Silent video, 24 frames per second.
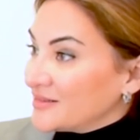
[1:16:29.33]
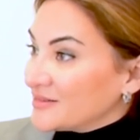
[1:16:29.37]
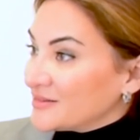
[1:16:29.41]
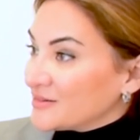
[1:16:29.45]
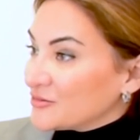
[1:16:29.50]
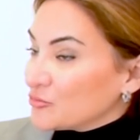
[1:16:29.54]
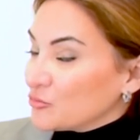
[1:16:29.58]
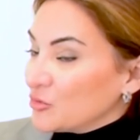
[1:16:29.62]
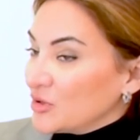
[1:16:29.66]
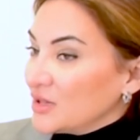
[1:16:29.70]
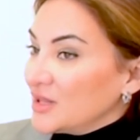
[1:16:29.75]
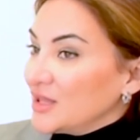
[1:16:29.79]

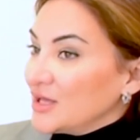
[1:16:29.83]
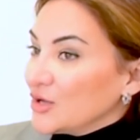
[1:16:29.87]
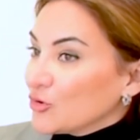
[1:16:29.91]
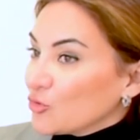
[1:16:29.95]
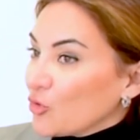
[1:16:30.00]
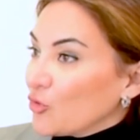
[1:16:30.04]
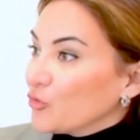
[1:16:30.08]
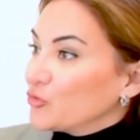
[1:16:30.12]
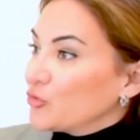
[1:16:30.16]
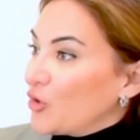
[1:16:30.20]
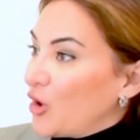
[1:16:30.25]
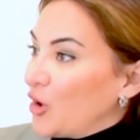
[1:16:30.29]
It's really
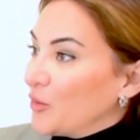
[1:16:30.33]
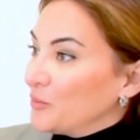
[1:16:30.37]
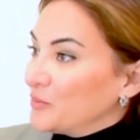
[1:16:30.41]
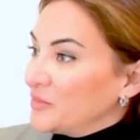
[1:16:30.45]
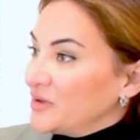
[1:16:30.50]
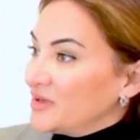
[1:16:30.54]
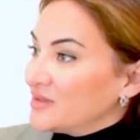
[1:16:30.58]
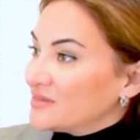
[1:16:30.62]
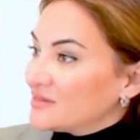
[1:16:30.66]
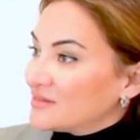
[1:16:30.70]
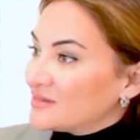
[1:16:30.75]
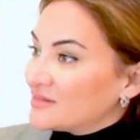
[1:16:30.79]
grown on
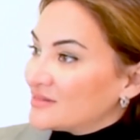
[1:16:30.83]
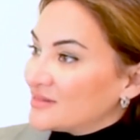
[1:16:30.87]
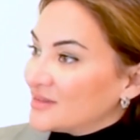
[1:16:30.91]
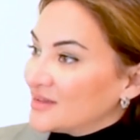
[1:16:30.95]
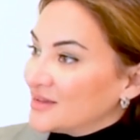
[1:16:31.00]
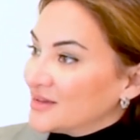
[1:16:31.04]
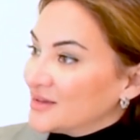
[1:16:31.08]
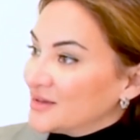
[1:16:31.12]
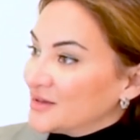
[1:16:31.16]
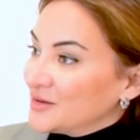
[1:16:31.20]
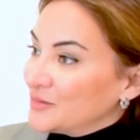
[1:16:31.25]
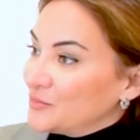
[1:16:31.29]
me. It's uh,
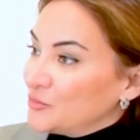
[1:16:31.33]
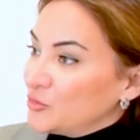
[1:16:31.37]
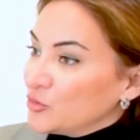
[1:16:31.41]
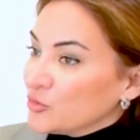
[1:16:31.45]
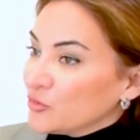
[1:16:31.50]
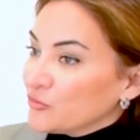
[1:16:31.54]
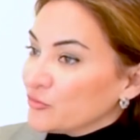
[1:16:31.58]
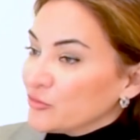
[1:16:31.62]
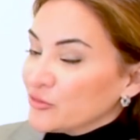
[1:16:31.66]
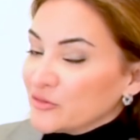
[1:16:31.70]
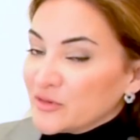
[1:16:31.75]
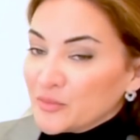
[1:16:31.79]

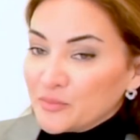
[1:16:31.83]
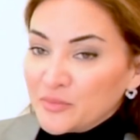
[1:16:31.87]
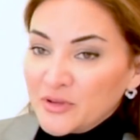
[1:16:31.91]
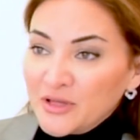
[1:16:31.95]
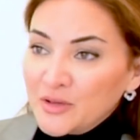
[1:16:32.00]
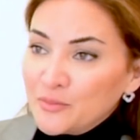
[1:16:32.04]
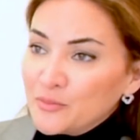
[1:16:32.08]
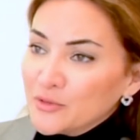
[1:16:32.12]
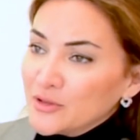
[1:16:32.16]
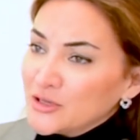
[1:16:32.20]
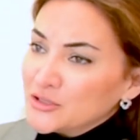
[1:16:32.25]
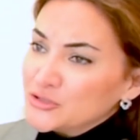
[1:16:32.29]
beautiful. The
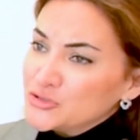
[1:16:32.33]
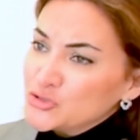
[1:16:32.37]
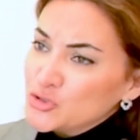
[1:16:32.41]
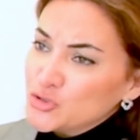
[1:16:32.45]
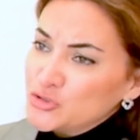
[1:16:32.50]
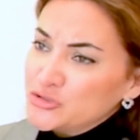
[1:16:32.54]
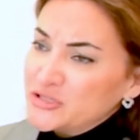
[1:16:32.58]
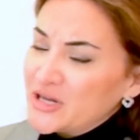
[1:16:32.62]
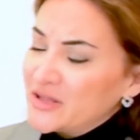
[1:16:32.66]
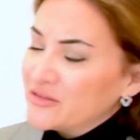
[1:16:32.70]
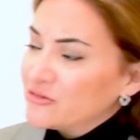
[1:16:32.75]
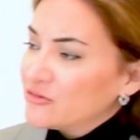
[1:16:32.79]
people are so
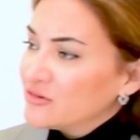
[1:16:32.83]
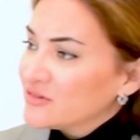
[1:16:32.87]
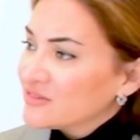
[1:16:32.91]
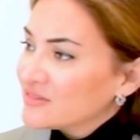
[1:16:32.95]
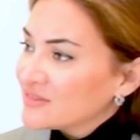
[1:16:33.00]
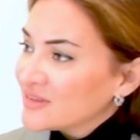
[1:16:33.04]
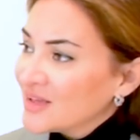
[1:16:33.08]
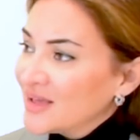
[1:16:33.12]
generous,